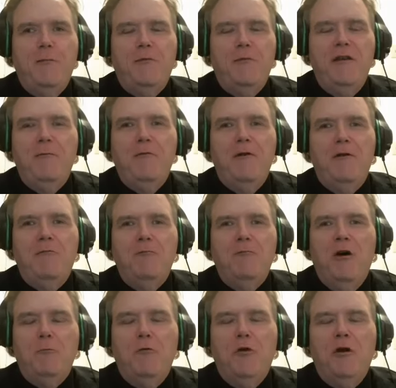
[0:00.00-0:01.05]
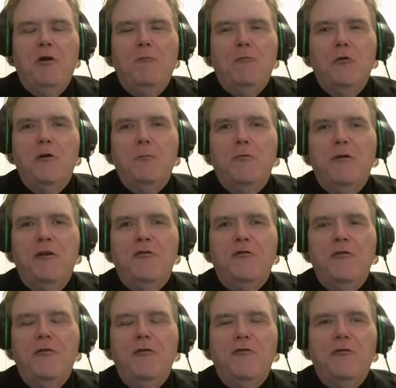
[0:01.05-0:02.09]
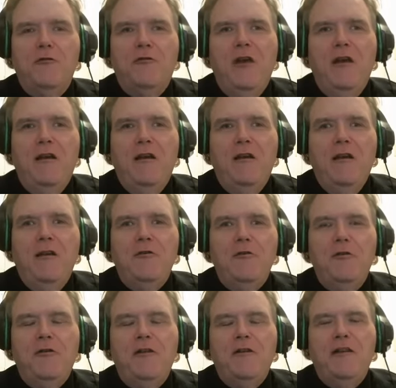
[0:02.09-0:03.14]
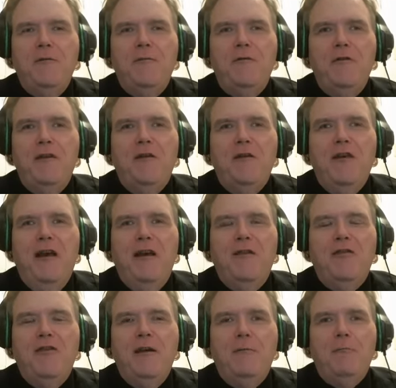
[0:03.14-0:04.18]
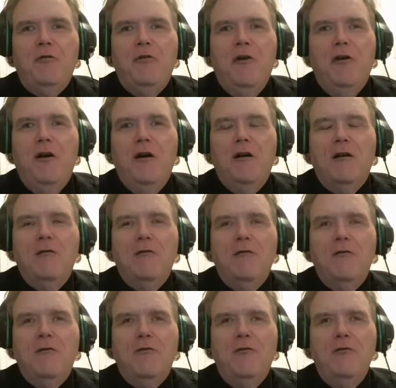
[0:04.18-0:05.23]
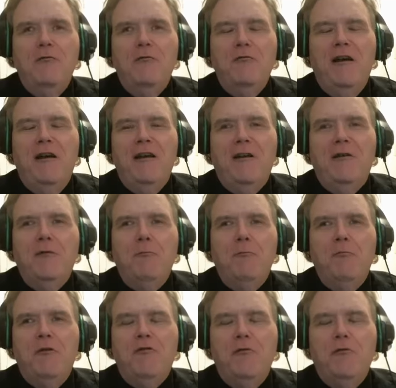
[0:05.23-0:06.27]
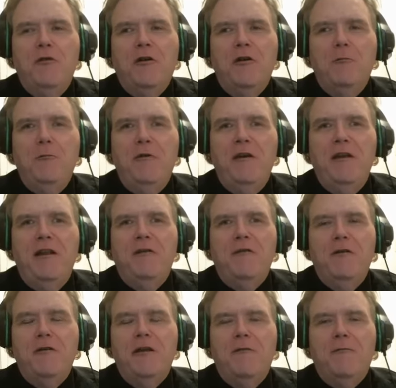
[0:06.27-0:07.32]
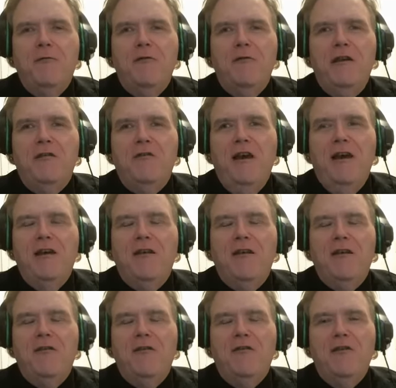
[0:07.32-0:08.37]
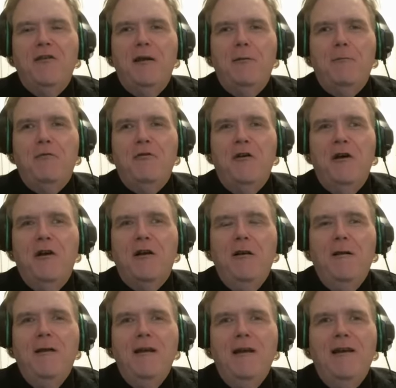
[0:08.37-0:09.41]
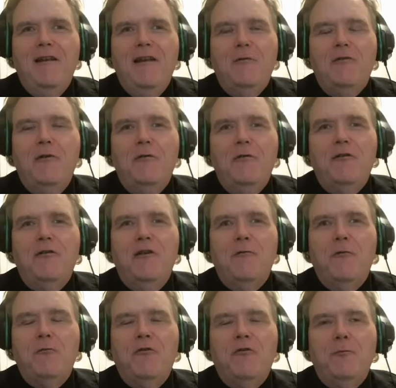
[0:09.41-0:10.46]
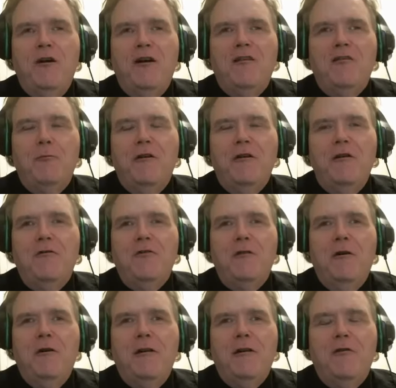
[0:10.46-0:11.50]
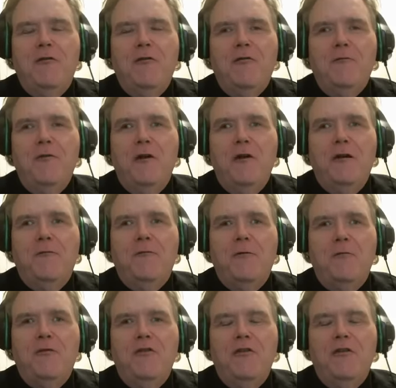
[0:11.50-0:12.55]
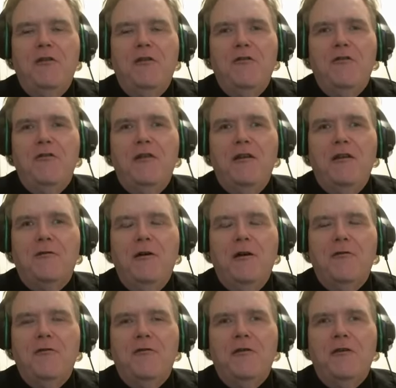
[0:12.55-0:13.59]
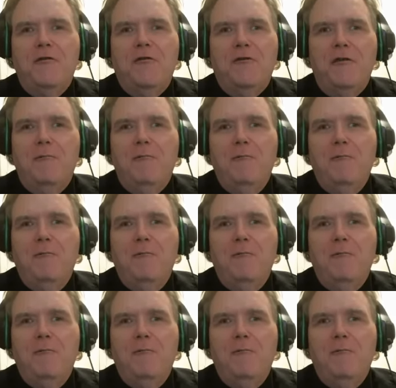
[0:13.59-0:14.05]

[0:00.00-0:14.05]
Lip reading: even among WordPress users, you could give the exact same talk to a committee looking for the exact same talk and have a totally different response because their audiences vary from city to city across the country.